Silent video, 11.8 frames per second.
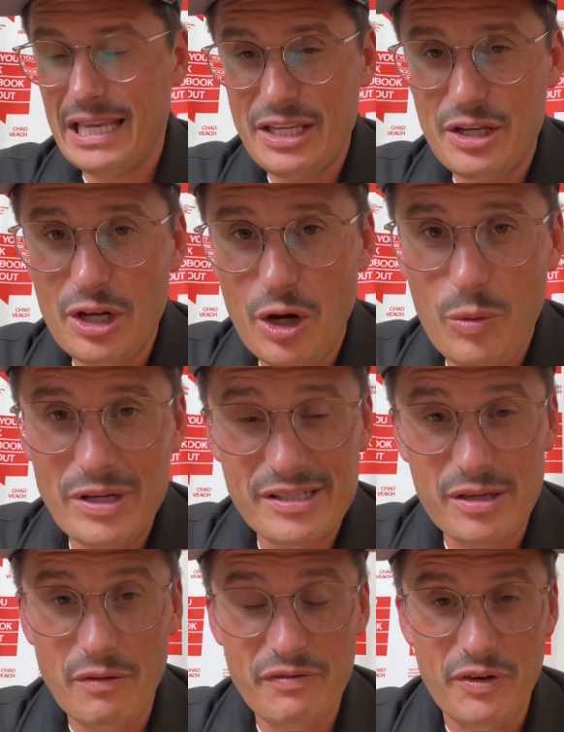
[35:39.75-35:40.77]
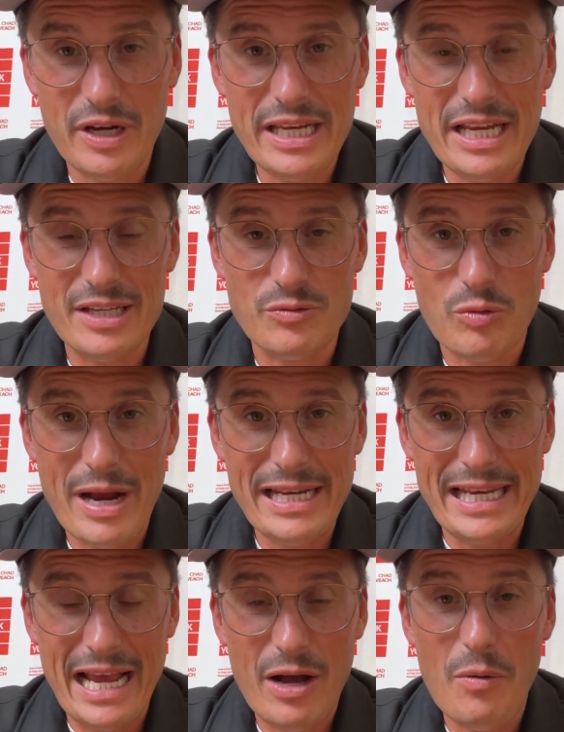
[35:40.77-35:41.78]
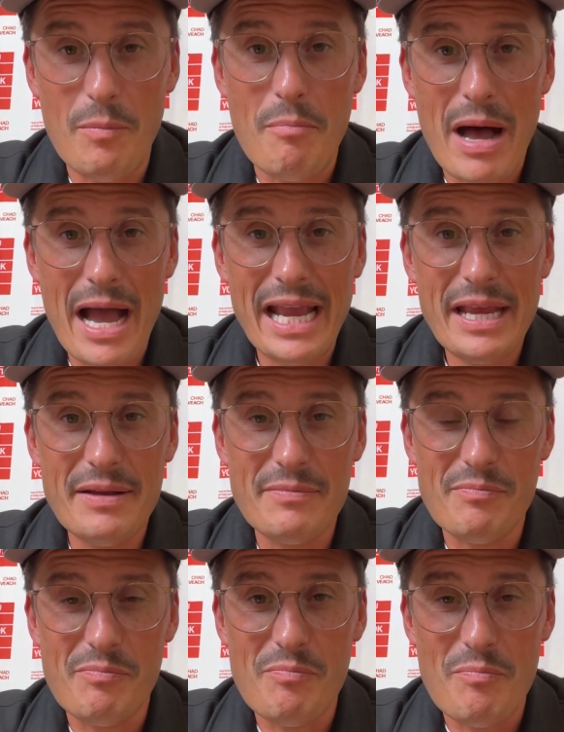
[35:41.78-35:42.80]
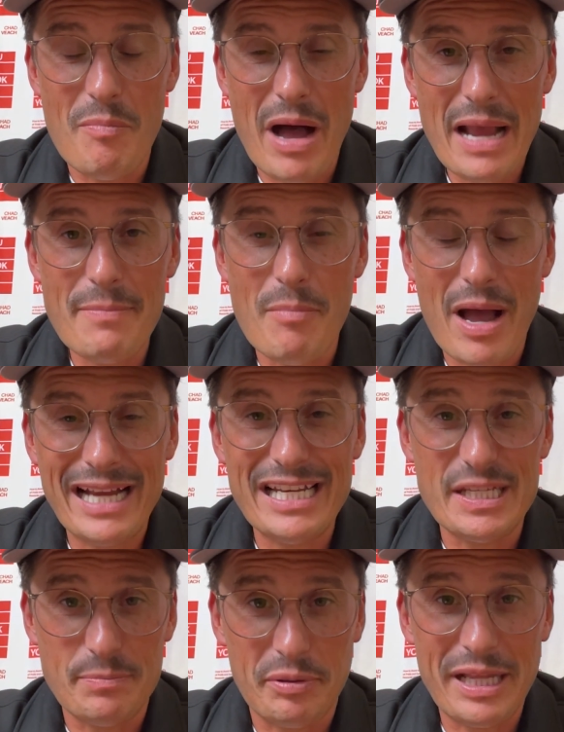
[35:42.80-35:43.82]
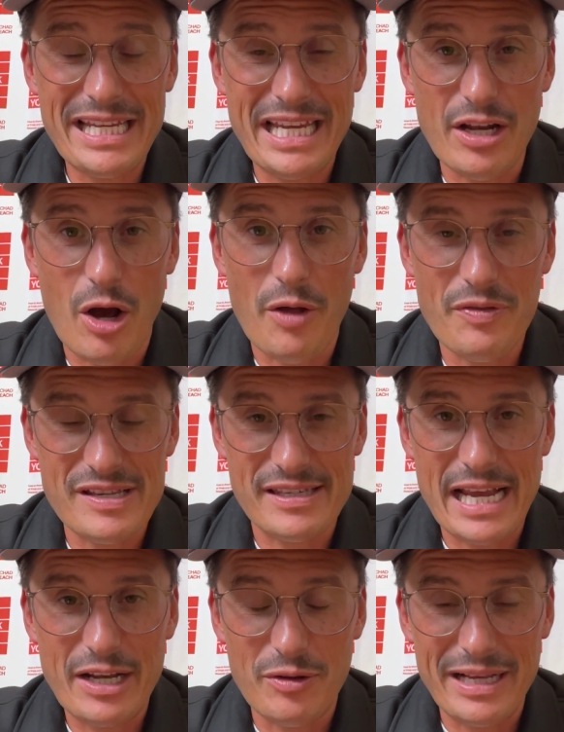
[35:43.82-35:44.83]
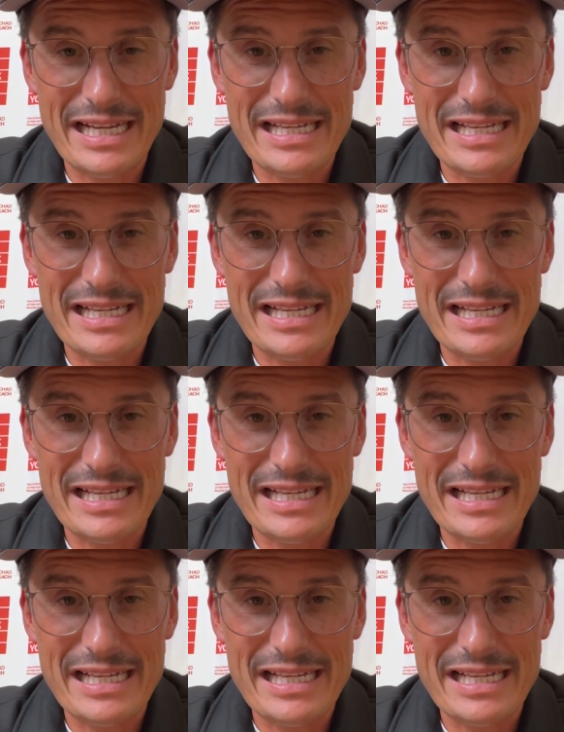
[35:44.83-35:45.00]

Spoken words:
You know what's so funny is right now my mind is blinking on the cycle. I